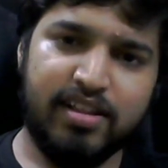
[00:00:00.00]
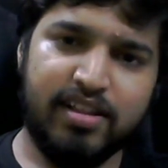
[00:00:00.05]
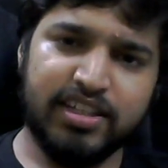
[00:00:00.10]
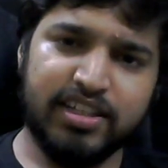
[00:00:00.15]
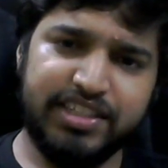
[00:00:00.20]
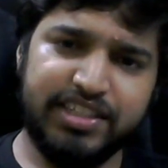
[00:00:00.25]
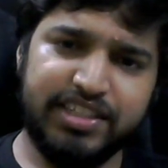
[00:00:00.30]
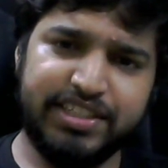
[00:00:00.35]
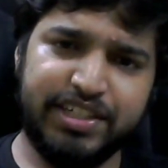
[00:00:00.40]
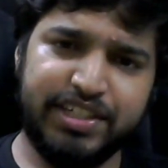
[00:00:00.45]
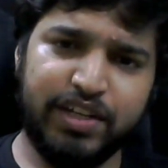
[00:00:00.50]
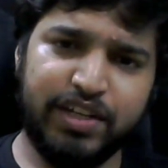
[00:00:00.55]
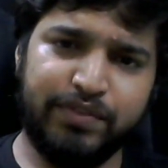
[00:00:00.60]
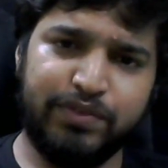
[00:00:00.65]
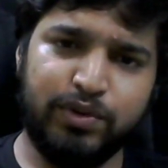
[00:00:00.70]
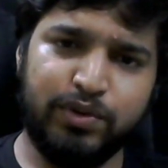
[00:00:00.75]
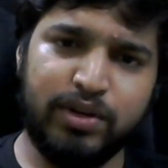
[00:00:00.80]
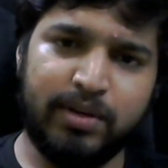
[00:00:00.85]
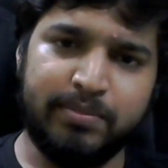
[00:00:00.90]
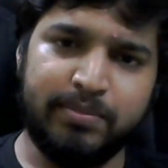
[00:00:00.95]
GCD of
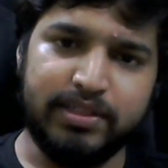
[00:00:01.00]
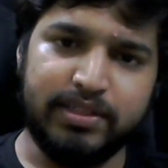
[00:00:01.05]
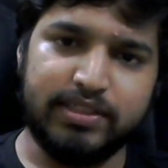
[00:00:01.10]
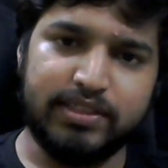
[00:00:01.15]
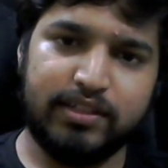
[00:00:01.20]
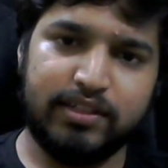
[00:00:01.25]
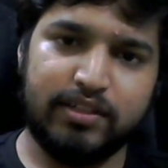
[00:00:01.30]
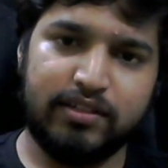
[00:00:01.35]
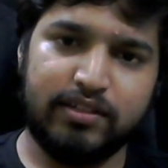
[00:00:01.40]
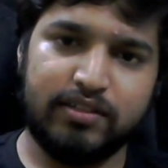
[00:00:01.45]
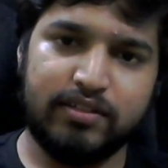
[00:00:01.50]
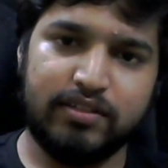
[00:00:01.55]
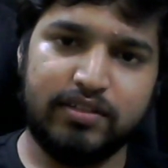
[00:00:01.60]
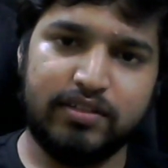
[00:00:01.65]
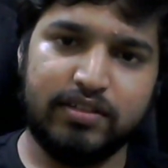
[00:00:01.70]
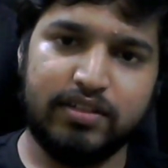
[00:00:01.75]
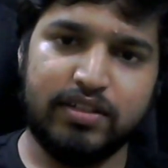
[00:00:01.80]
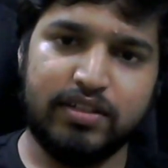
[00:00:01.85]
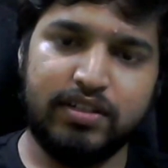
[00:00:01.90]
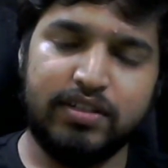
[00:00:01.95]
two numbers,
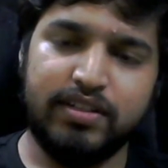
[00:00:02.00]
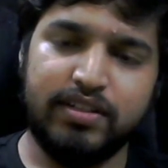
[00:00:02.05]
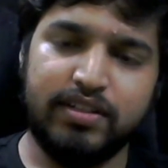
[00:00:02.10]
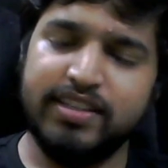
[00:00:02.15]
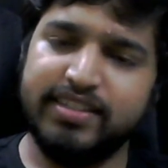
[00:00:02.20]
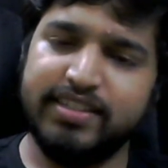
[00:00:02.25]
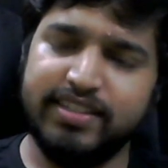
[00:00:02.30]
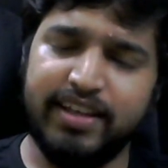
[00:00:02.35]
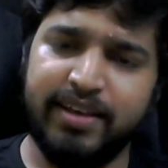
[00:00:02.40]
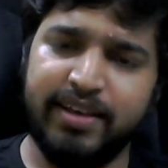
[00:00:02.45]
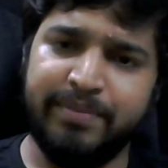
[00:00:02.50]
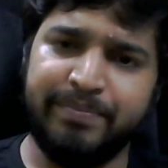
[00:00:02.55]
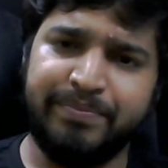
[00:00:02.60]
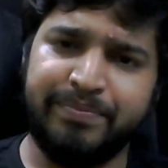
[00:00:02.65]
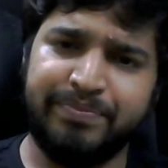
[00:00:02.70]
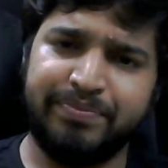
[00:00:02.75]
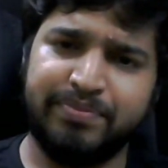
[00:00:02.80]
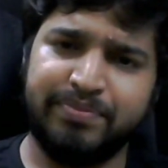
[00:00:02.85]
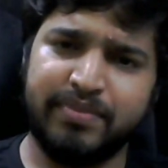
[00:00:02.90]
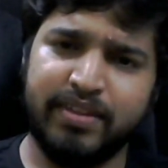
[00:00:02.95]
say
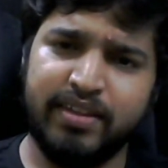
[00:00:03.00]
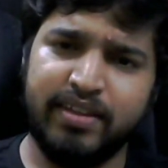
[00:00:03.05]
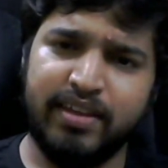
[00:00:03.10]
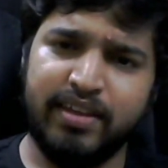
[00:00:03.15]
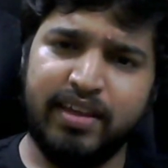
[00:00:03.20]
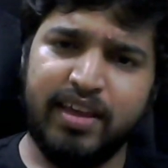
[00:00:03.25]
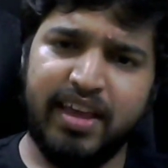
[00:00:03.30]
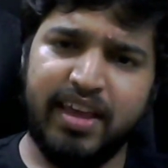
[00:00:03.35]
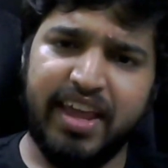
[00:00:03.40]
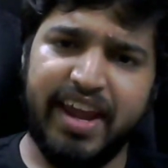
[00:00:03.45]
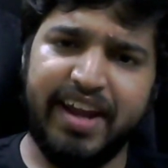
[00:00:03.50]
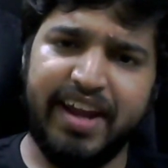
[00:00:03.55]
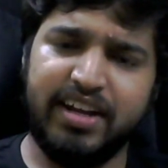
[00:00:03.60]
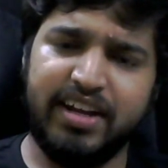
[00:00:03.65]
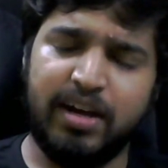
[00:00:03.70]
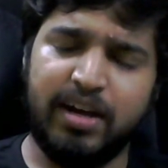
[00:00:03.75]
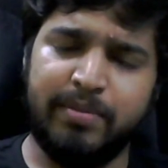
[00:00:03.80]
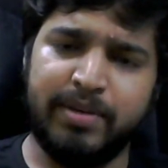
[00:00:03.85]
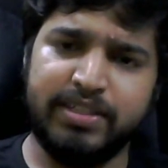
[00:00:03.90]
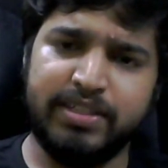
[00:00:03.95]
8,
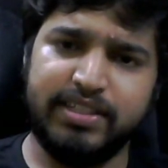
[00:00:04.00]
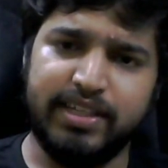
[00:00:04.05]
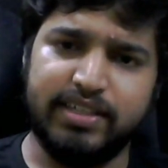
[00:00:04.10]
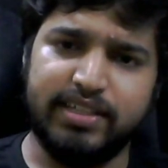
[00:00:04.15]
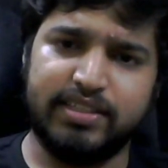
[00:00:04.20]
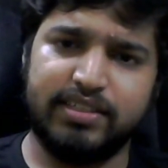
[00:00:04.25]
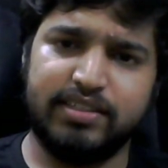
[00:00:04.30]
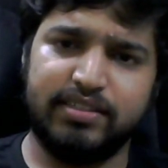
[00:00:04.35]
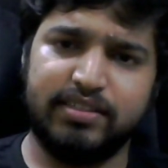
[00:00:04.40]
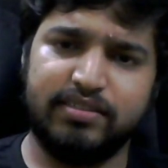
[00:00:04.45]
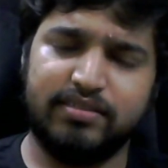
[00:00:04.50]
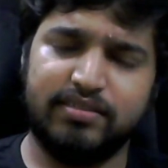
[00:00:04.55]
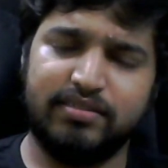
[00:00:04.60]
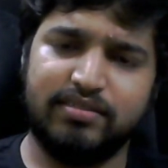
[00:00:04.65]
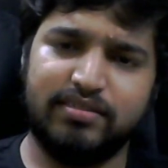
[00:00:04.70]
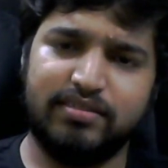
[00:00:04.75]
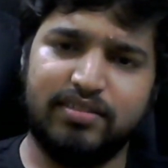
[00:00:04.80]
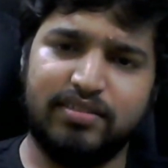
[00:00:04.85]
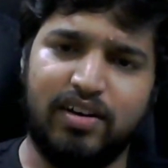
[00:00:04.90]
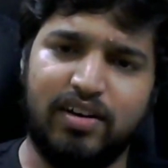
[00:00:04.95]
6,
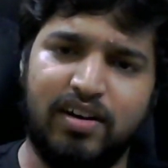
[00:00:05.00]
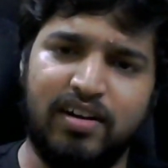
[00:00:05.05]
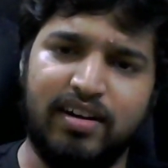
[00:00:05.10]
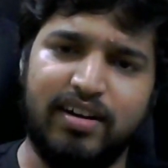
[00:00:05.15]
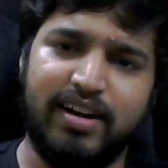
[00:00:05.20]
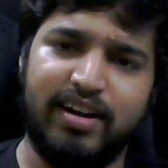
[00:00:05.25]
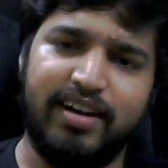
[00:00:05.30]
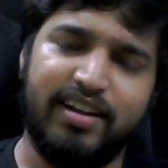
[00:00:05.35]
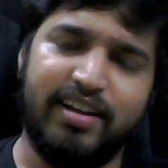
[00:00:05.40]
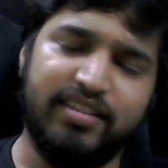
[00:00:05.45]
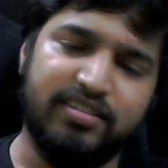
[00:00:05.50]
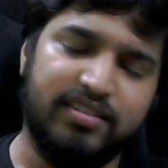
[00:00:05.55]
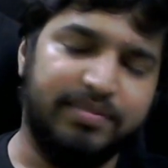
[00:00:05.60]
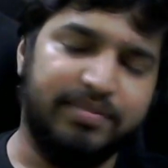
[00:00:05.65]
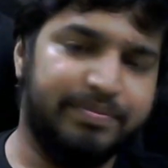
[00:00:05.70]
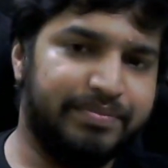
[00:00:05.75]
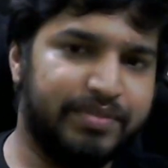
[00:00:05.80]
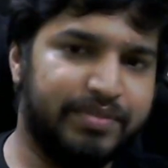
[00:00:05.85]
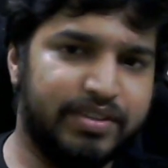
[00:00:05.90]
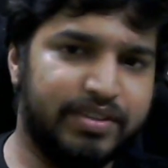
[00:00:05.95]
or rather
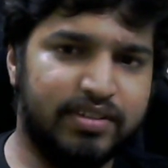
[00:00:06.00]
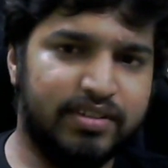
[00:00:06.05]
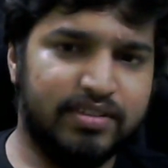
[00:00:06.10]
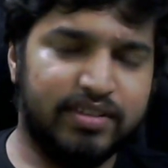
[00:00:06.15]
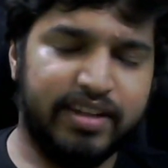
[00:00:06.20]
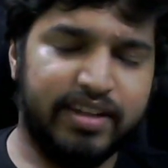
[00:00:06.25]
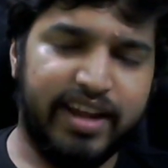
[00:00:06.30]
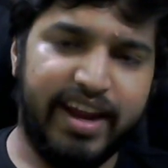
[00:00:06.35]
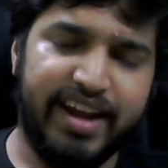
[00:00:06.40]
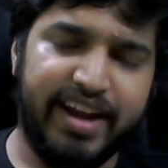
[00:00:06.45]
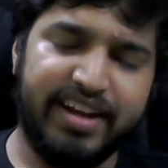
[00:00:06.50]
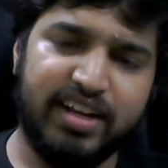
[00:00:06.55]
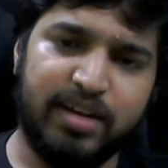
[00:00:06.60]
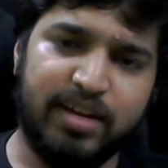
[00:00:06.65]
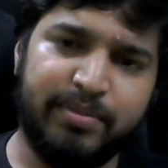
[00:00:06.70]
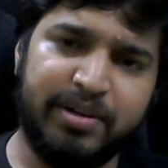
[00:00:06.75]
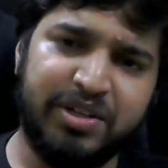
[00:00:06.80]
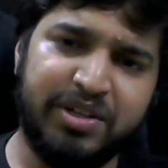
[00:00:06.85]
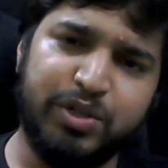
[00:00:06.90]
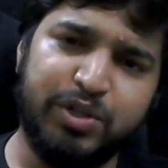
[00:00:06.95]
8,
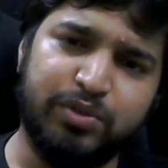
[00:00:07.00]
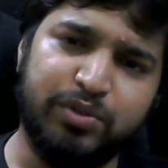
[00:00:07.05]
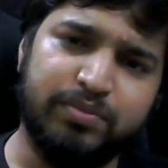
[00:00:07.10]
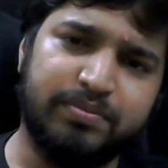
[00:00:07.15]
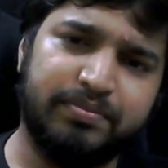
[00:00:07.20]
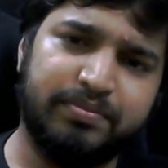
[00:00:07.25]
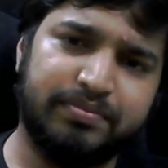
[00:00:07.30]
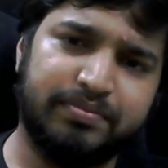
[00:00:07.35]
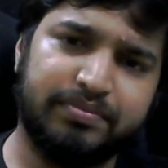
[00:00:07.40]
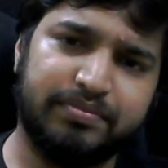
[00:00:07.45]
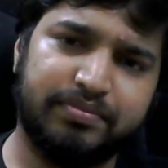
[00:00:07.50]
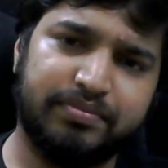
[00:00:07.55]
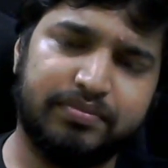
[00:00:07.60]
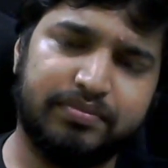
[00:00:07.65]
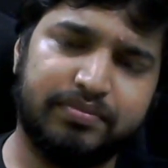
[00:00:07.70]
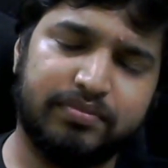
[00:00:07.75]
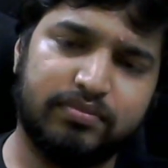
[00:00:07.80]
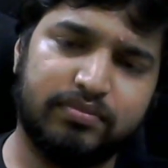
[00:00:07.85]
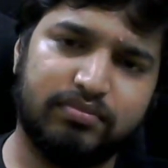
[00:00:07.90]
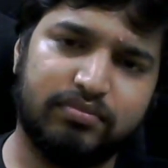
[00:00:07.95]
2.
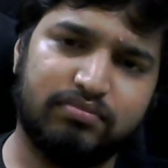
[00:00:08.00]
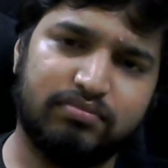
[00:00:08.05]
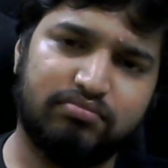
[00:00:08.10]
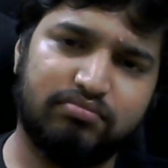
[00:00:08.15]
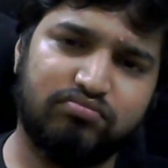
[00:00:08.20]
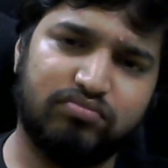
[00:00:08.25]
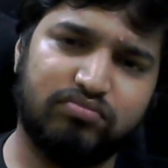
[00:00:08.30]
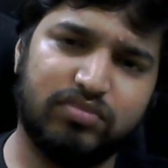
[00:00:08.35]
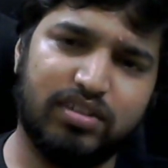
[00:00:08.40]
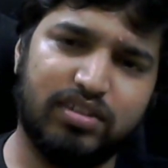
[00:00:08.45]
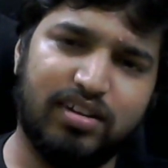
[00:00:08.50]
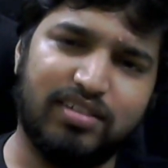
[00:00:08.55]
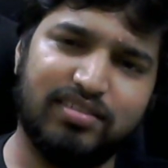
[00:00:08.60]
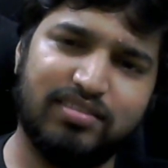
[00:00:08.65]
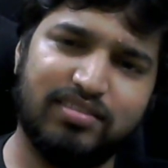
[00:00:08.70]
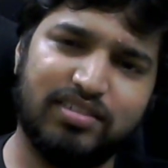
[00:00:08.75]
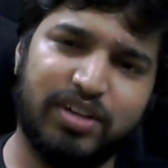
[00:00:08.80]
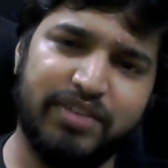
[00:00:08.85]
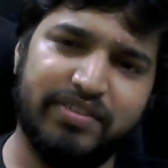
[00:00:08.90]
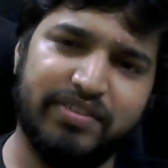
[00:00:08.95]
No,
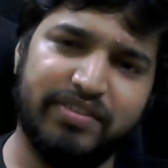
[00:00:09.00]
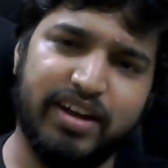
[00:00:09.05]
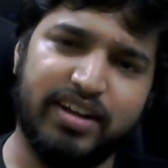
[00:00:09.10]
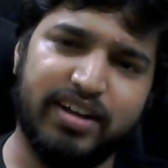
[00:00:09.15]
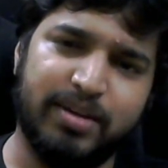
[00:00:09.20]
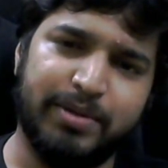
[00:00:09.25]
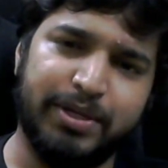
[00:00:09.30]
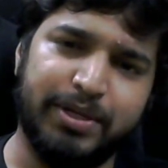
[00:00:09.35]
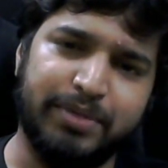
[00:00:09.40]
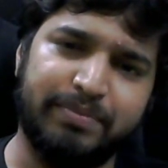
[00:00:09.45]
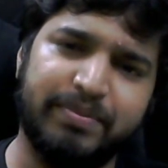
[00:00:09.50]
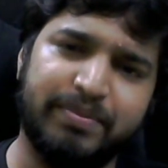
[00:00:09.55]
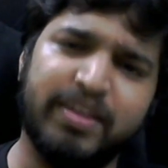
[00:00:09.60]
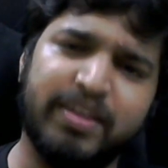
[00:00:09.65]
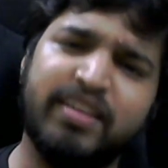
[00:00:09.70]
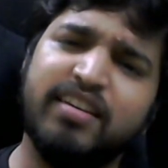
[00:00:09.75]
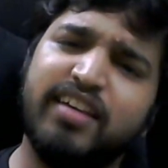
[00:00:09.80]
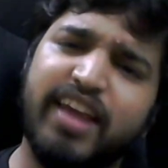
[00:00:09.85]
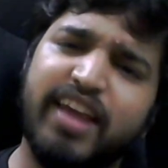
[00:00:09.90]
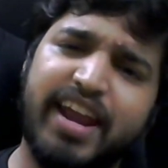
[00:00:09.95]
not even 8, 2.
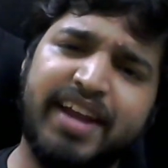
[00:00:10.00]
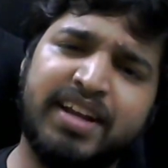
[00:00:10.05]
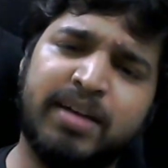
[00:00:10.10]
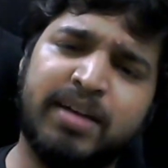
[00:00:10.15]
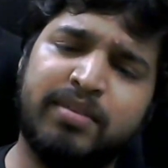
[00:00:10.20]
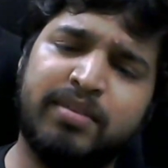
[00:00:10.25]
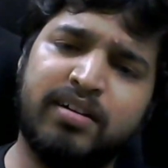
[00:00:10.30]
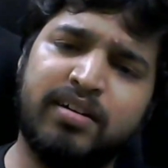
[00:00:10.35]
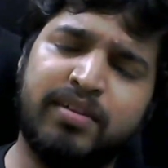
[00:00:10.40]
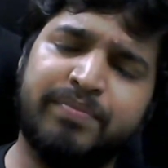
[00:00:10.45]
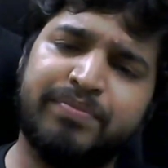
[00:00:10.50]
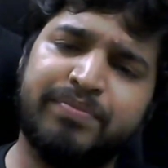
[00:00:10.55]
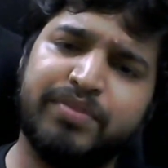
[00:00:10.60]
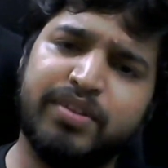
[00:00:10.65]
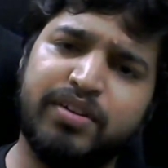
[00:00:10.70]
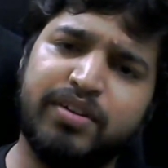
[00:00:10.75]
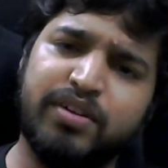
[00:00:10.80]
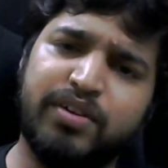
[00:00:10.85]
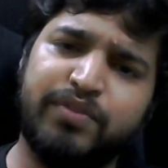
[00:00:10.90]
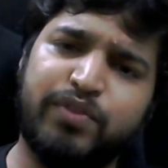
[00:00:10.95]
8,
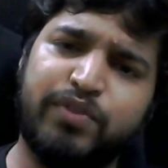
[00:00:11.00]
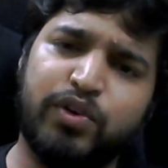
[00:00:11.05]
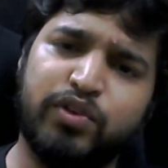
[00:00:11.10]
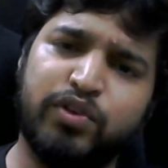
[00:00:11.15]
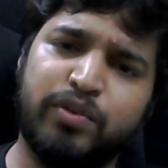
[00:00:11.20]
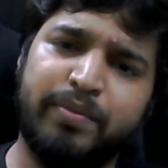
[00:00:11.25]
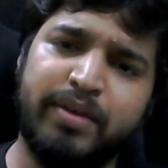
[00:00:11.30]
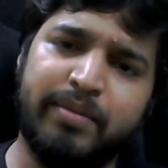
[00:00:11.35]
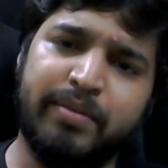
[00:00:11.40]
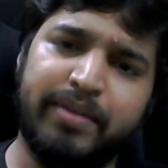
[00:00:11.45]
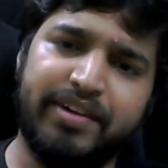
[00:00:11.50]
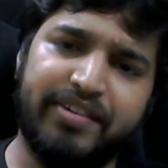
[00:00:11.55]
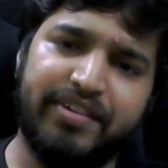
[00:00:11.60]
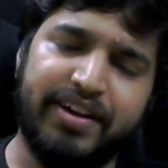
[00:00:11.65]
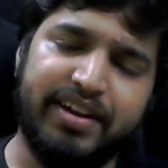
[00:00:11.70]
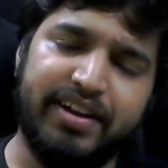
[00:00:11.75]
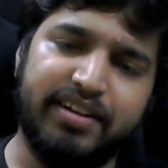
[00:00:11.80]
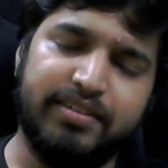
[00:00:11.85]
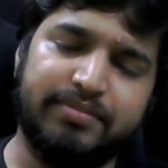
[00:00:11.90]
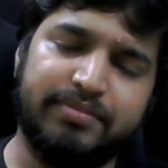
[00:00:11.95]
4 would be a better
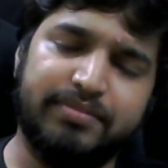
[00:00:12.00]
idea.